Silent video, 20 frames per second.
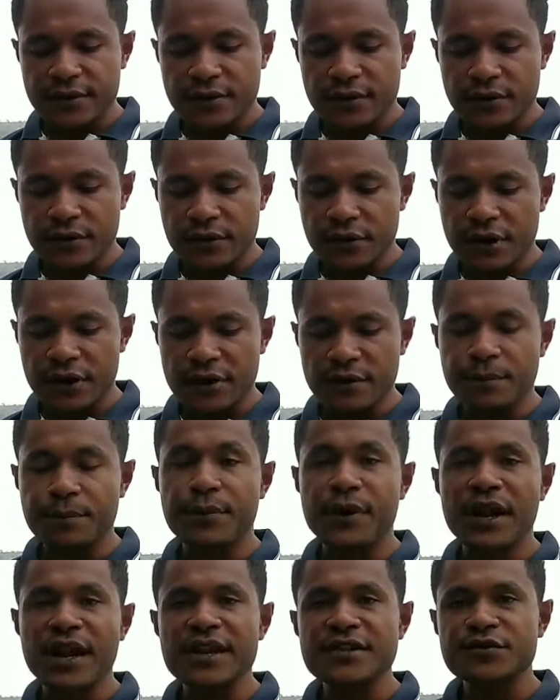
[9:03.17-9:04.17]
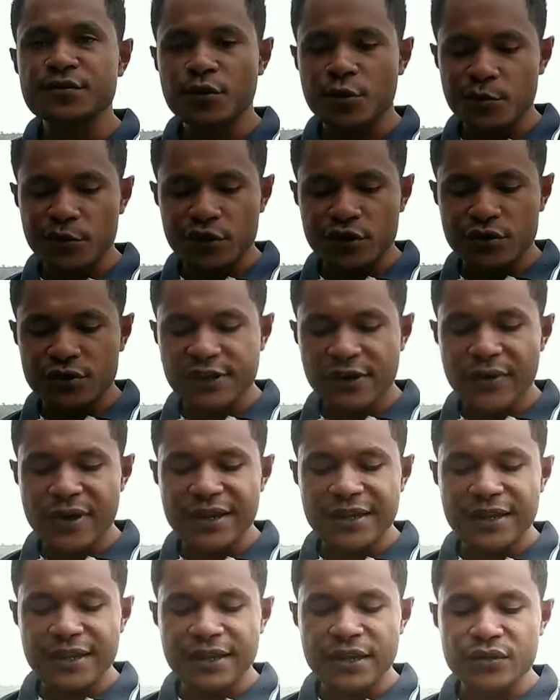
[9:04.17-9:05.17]
Okay. Balance me
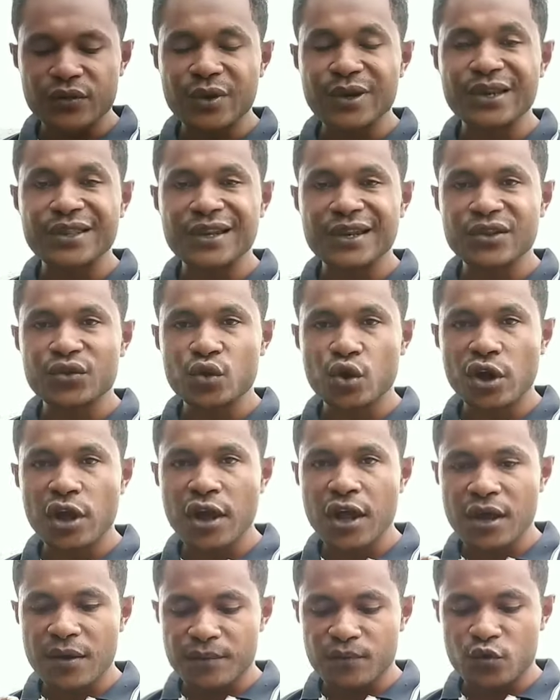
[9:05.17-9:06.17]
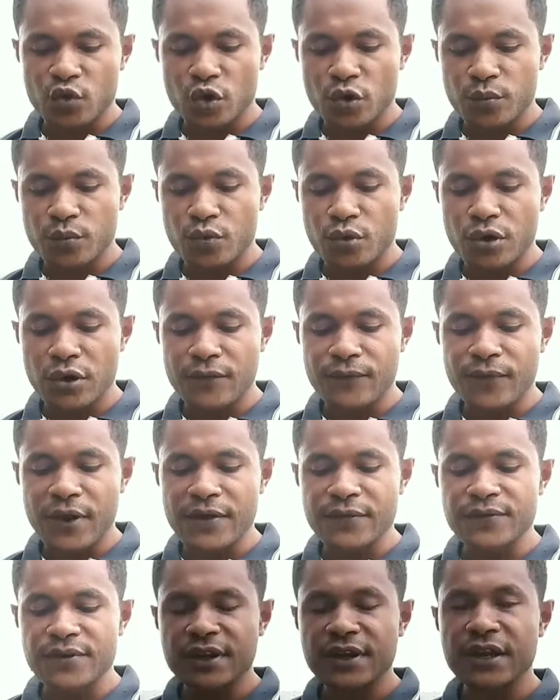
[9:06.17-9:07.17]
7 kina 23 toya. I'm drop around
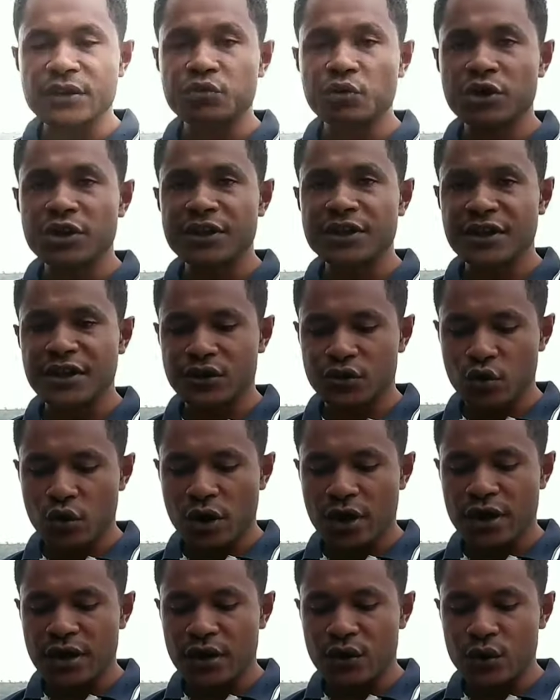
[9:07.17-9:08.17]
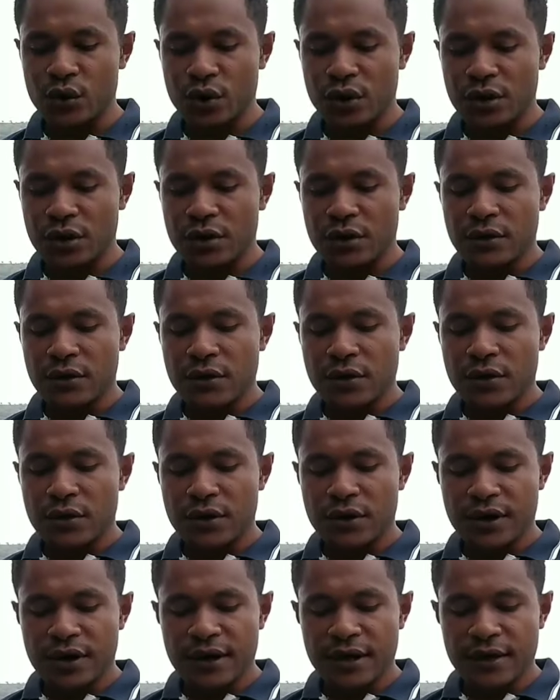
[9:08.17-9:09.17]
5 kina 23 toya now.
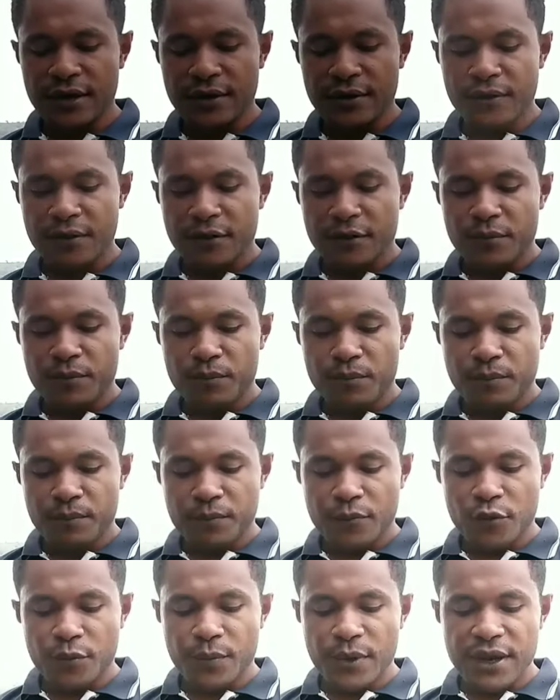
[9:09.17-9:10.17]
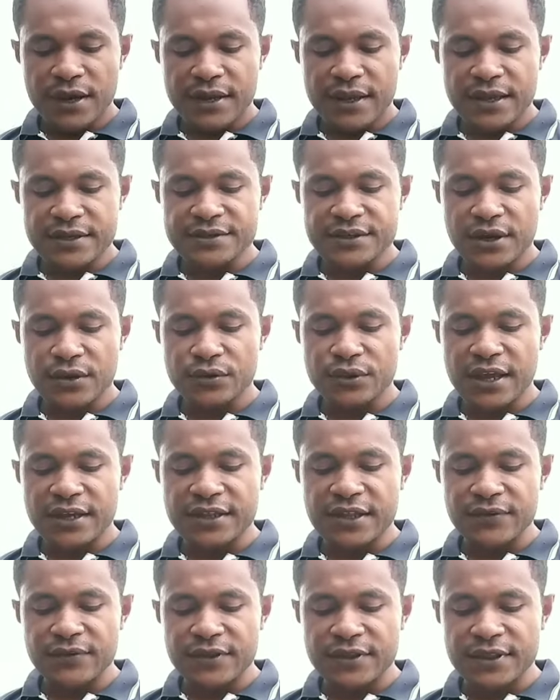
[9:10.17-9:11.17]
Okay. Mobile cash out
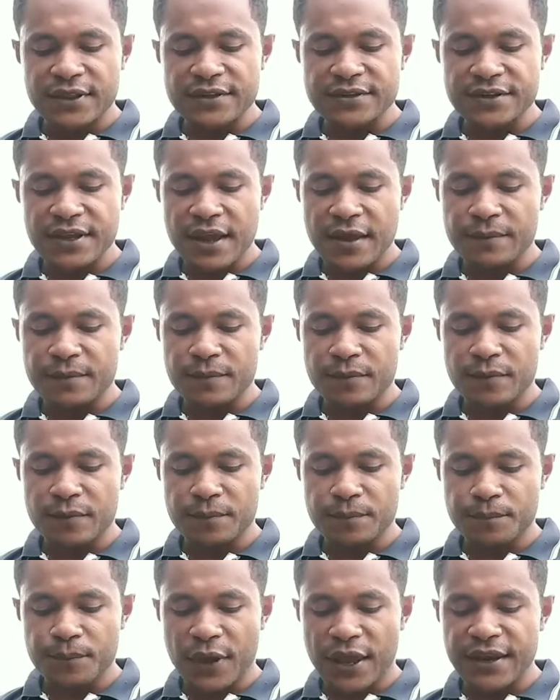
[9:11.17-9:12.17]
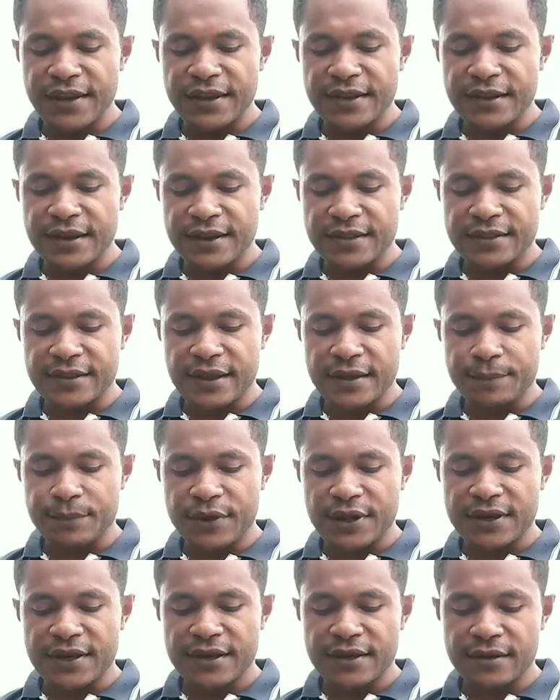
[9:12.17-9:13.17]
activities pending
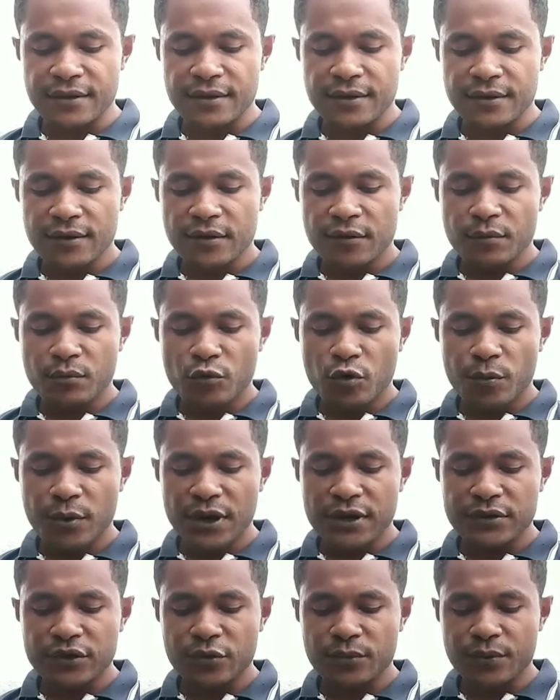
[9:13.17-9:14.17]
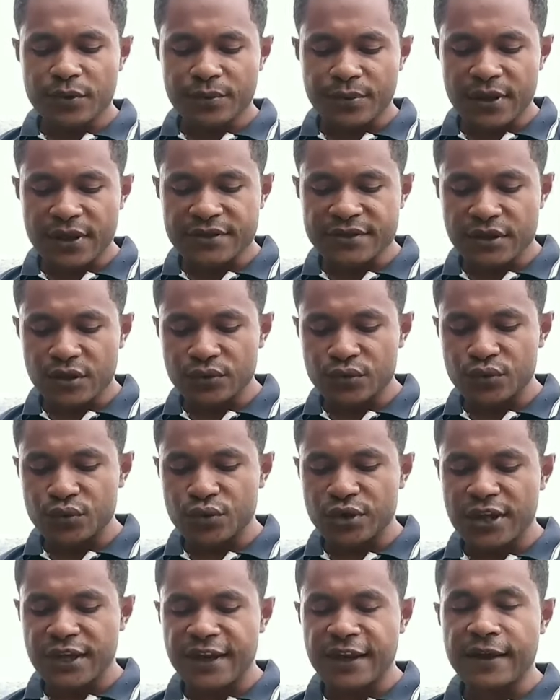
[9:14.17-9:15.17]
pending. Mobile top up cash out
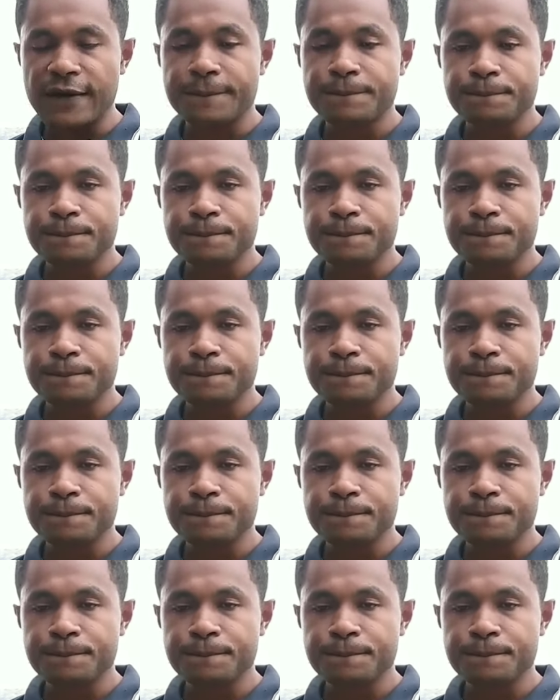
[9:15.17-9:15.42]
2 kina.